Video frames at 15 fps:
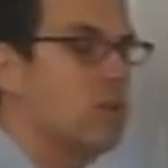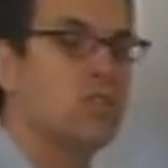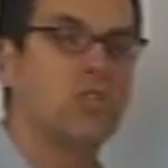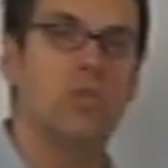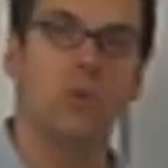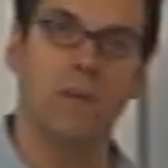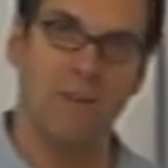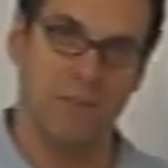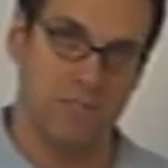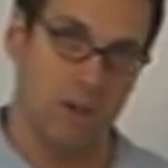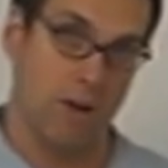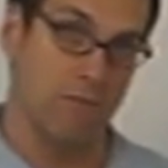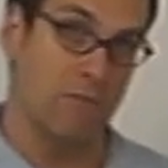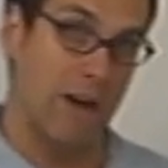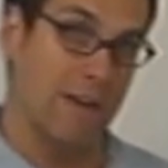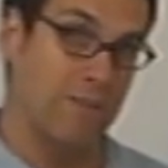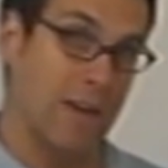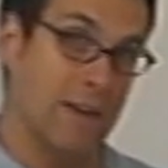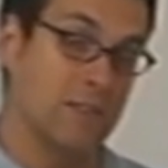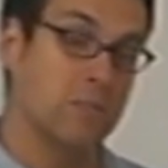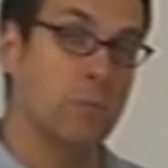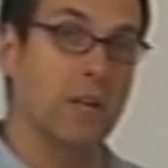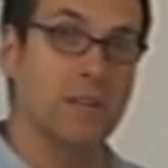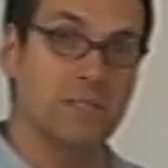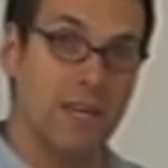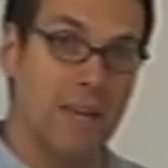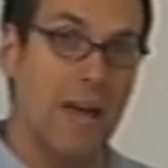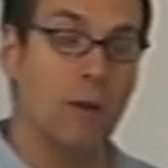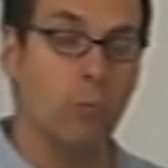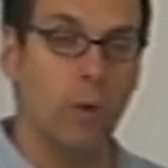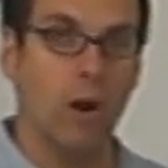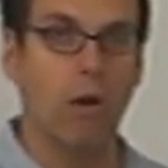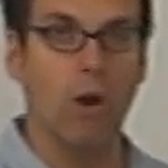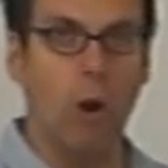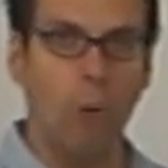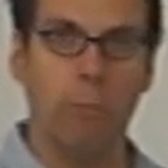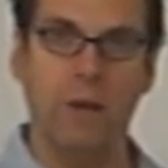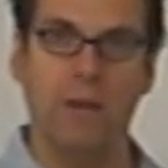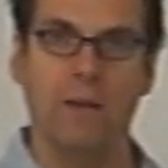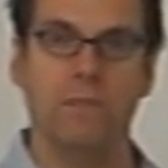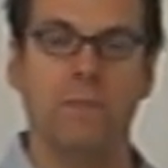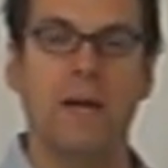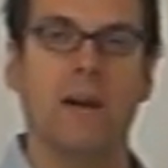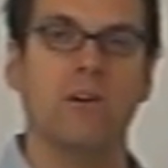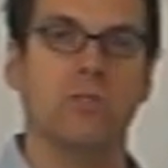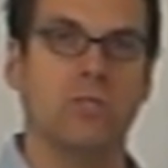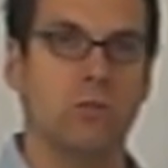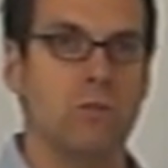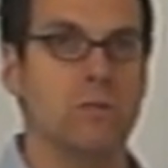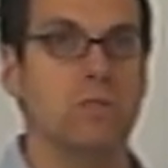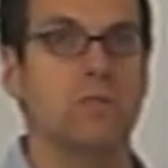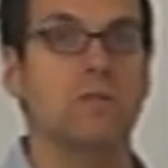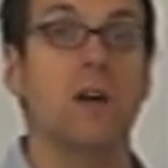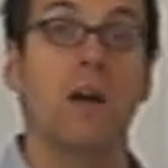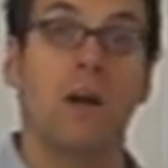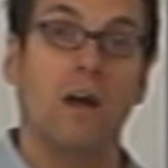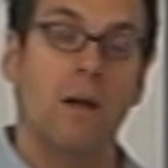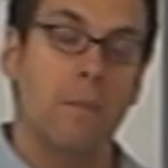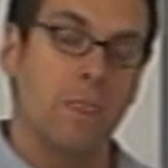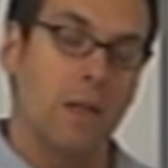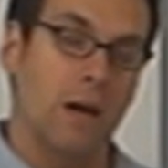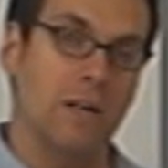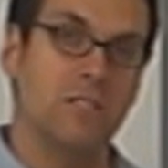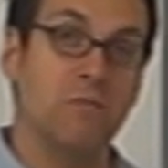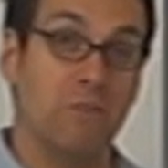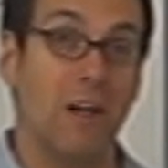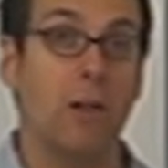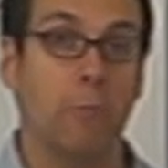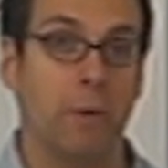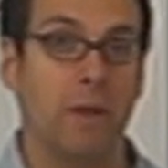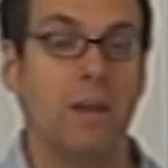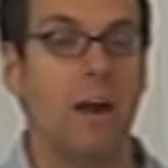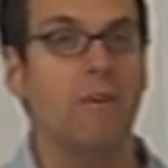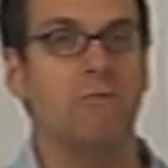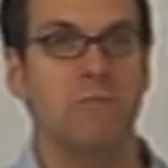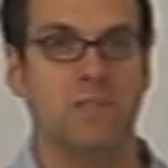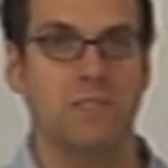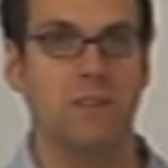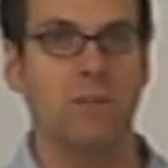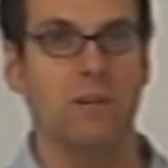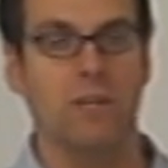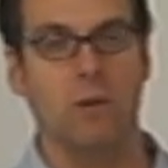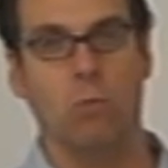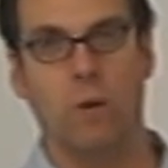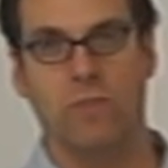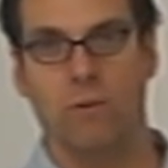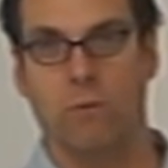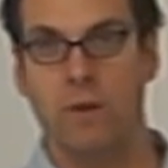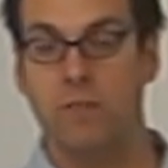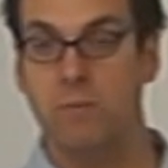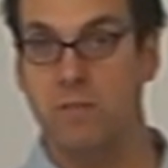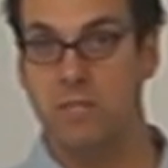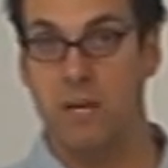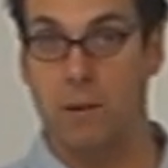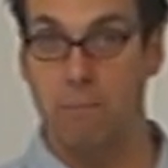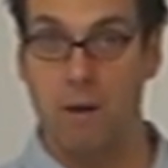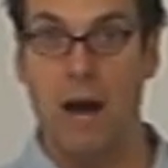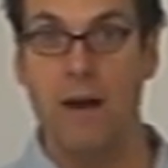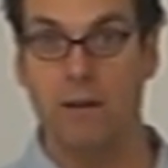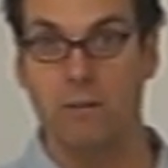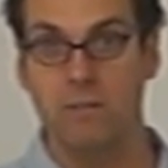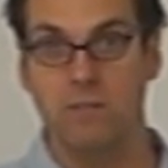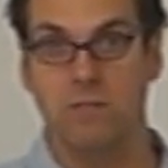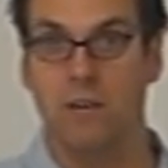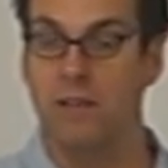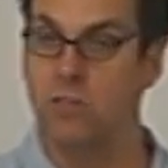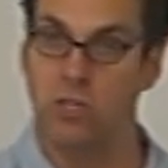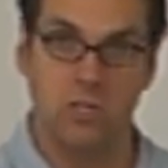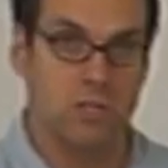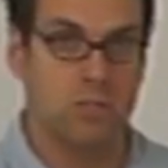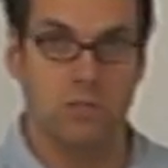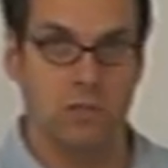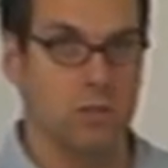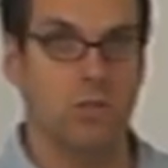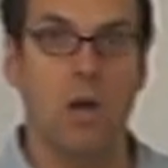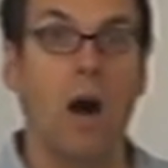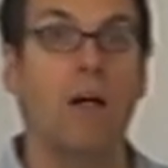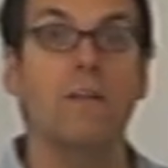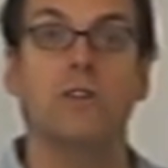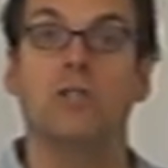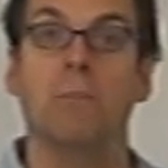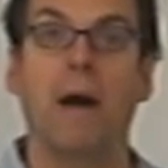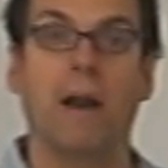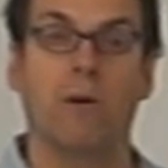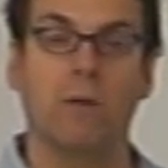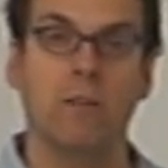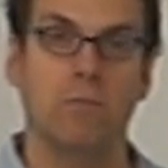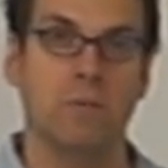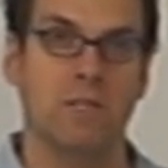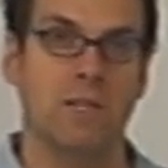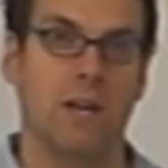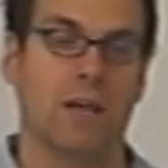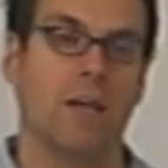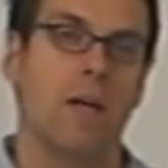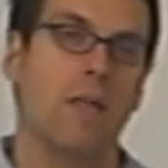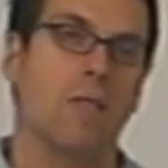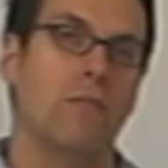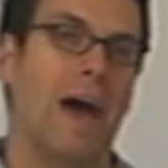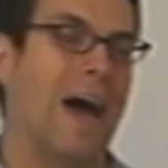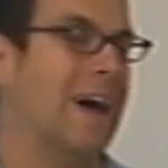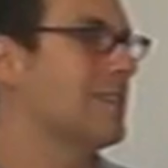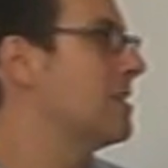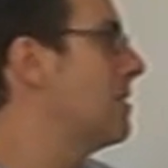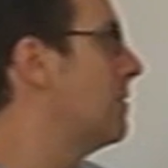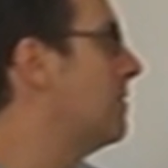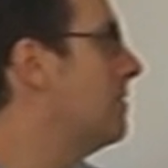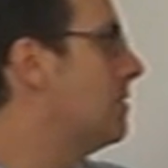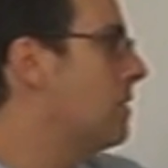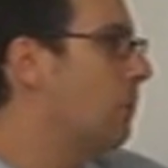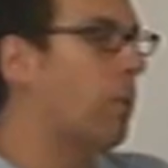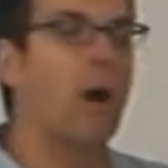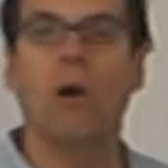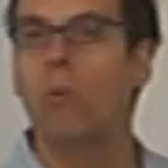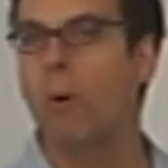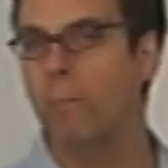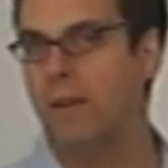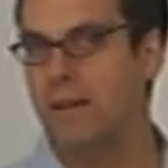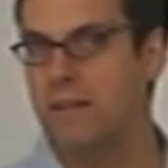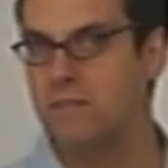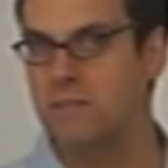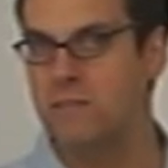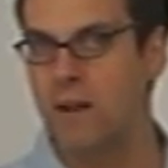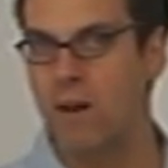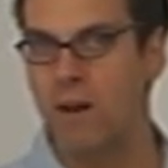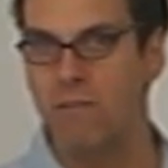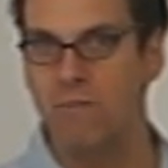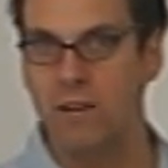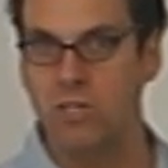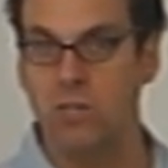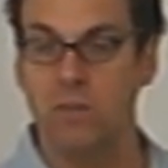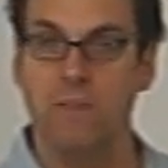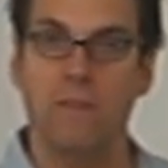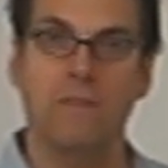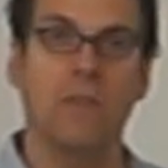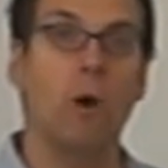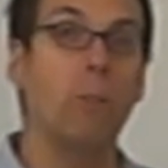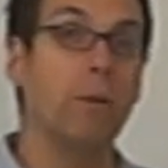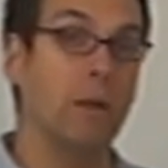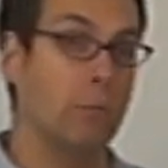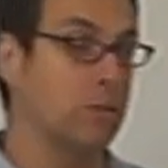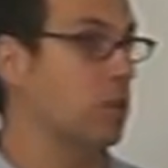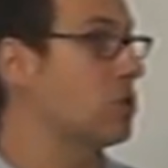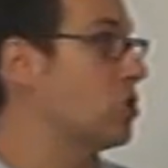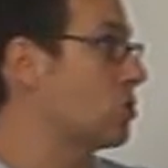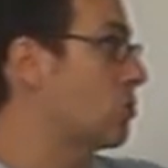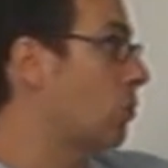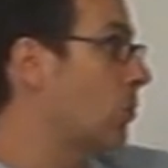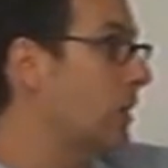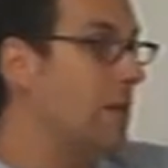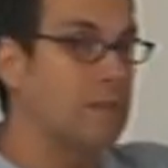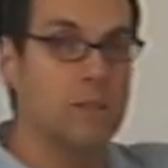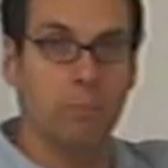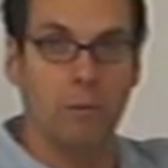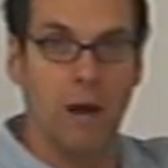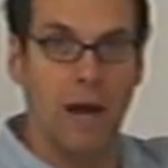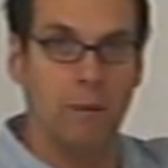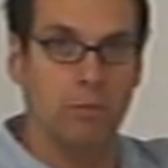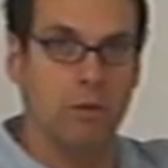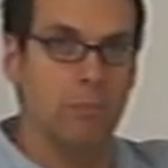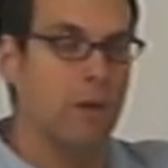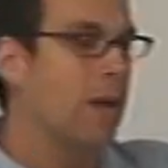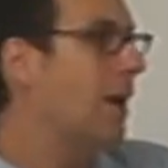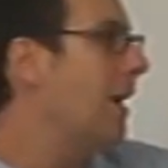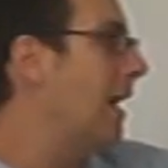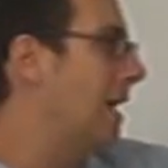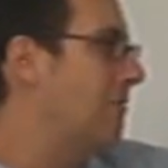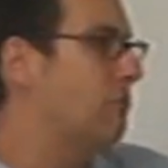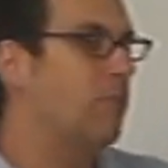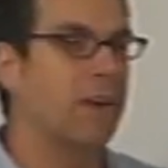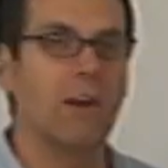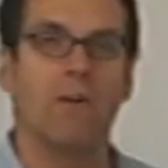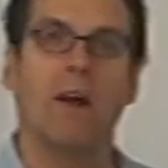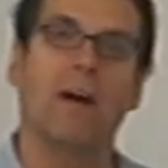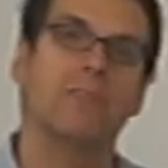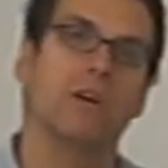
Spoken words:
To give us our 5/8, because again, we are hoping that our students develop enough facility with arithmetic models and just knowledge about arithmetic that the bar won't be necessary eventually, that they'll be able to just read the problem and figure out